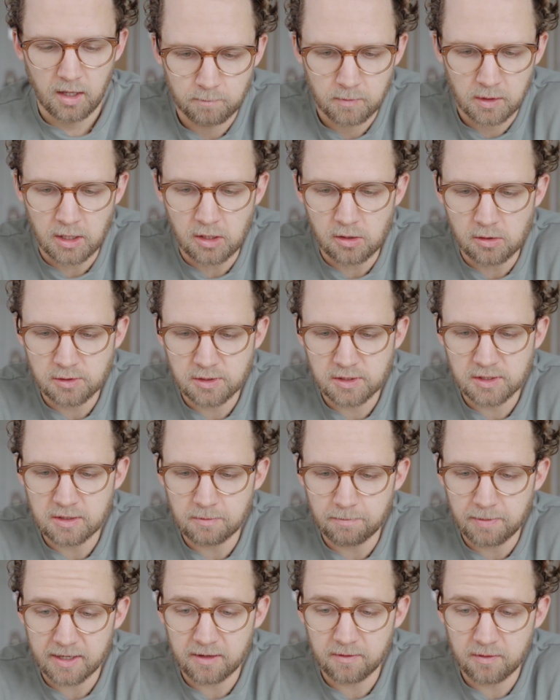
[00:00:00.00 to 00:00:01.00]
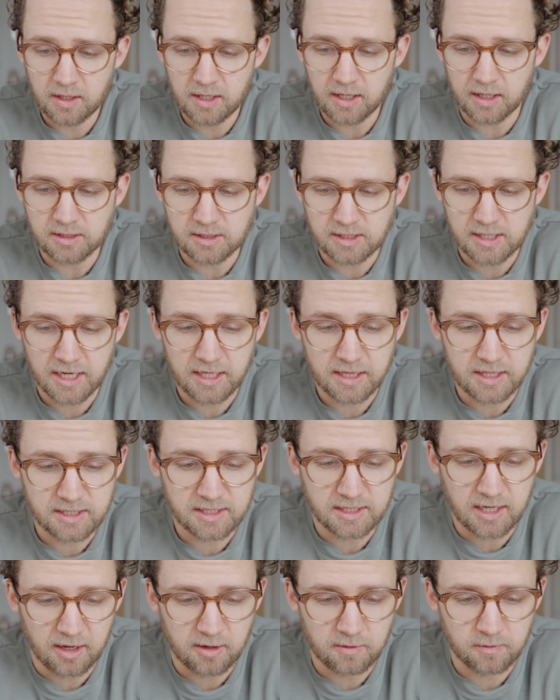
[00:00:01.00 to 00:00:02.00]
He uses the butt of the gun to hit the
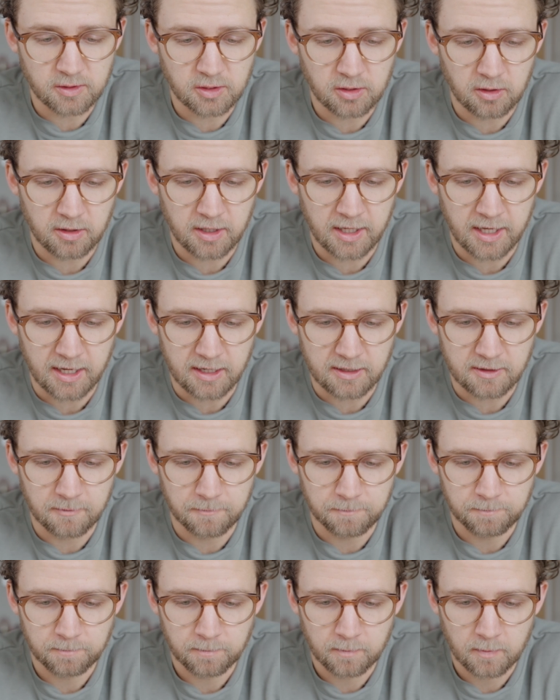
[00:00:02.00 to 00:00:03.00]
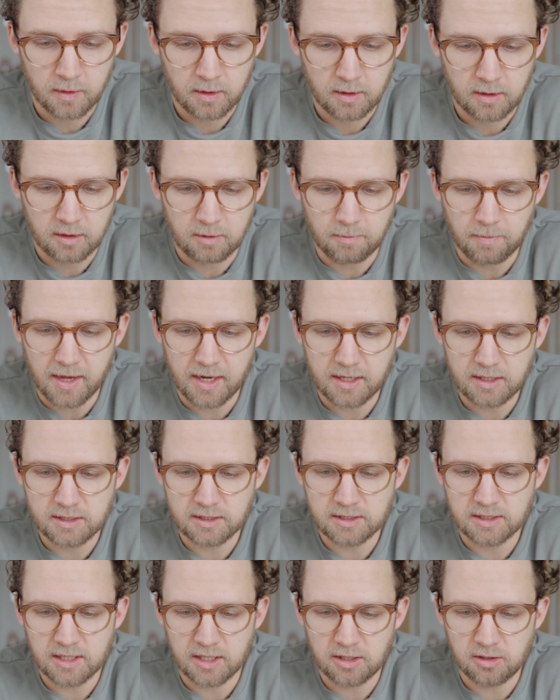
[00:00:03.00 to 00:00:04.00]
side of his own head. The man
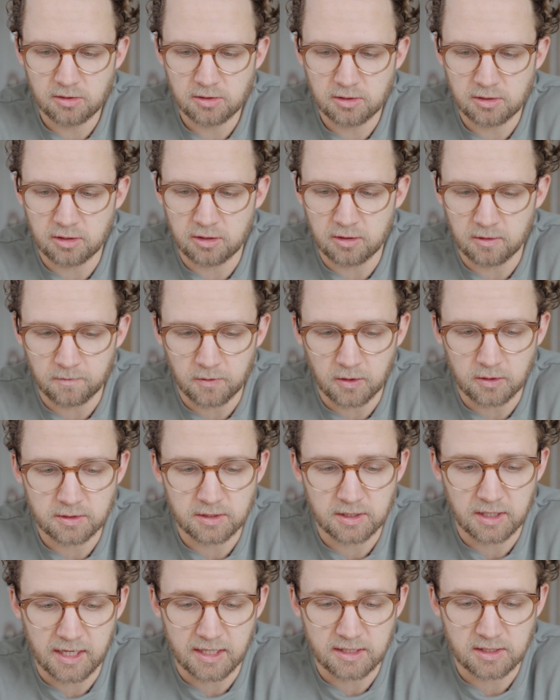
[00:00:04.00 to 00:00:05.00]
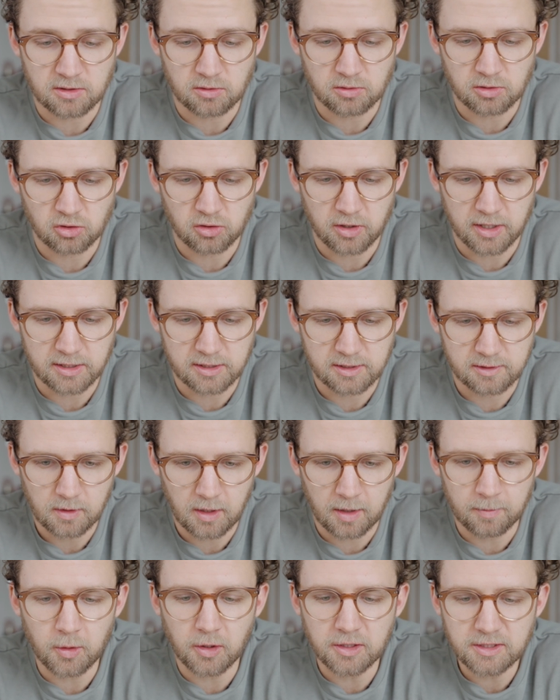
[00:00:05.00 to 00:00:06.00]
continues to convulse against the restraints.
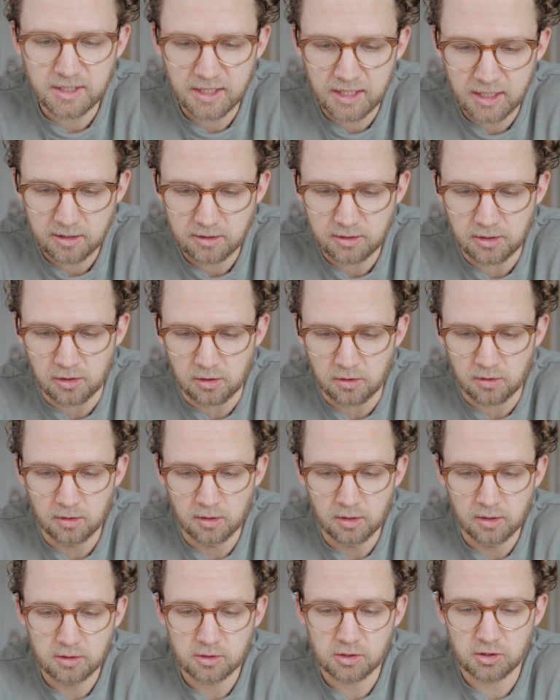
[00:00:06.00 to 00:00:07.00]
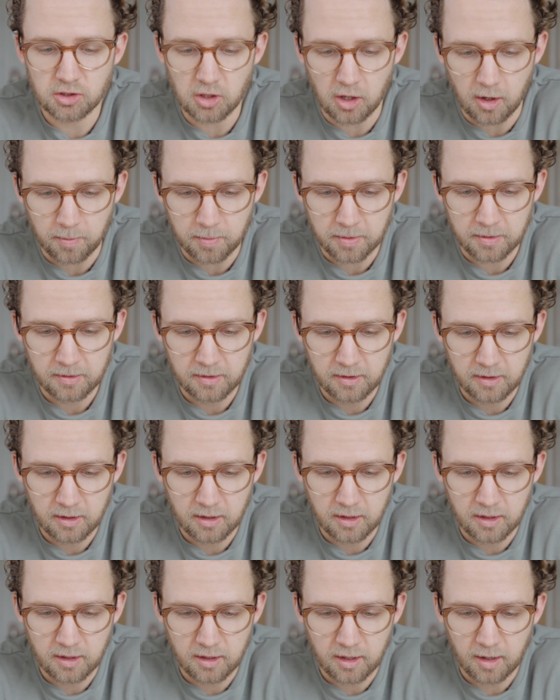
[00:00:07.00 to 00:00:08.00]
I'm going to kill you. Stop.
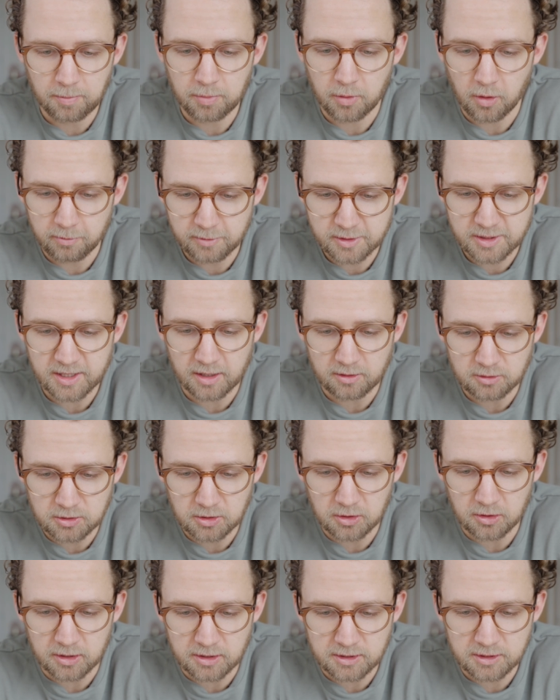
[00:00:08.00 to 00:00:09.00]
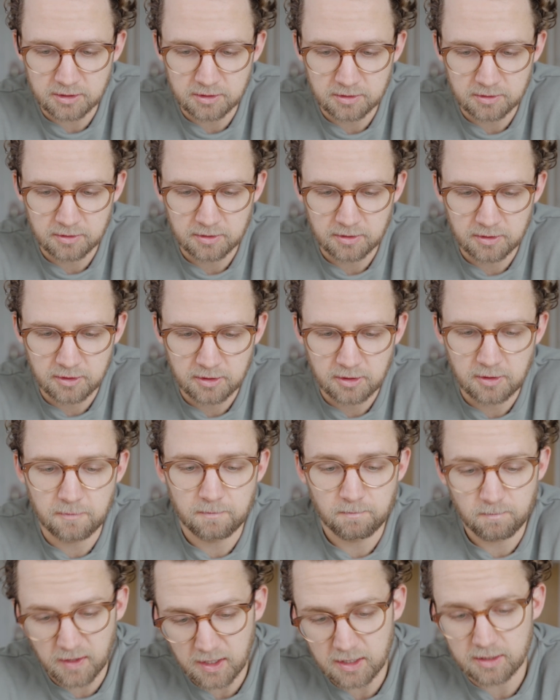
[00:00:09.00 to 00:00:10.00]
I promise I'll do it. You
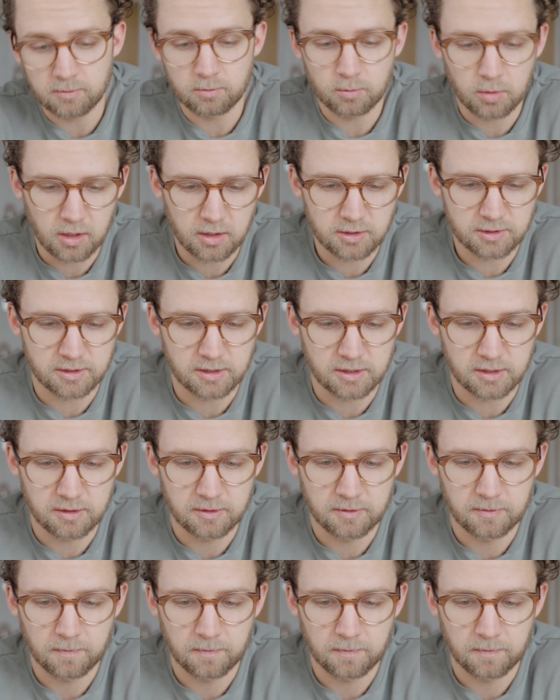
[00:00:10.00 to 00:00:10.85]
fucking bastard.